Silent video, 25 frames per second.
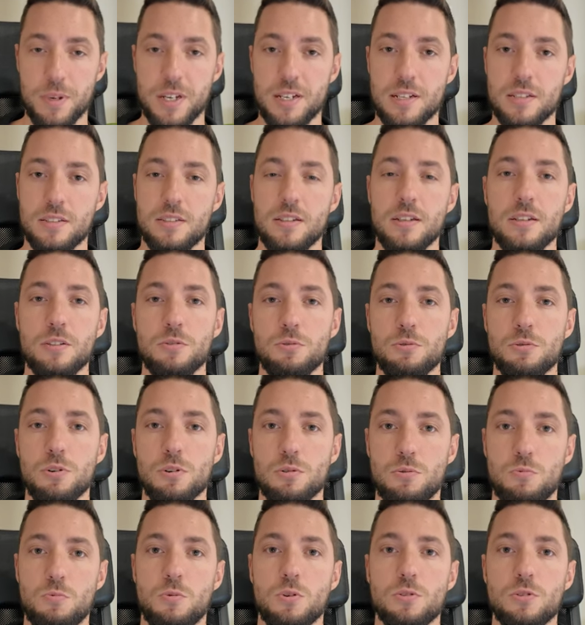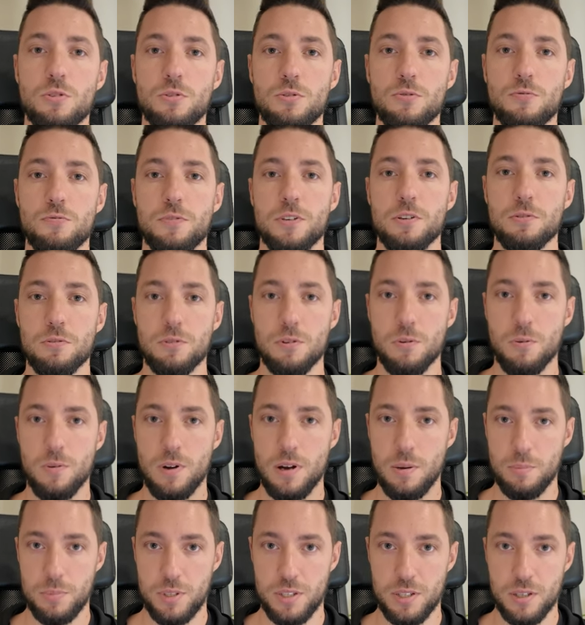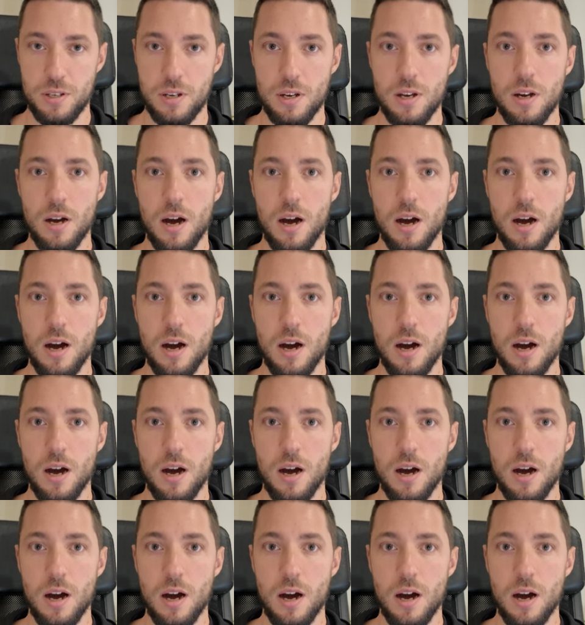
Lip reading: because they do not want to feel cramped.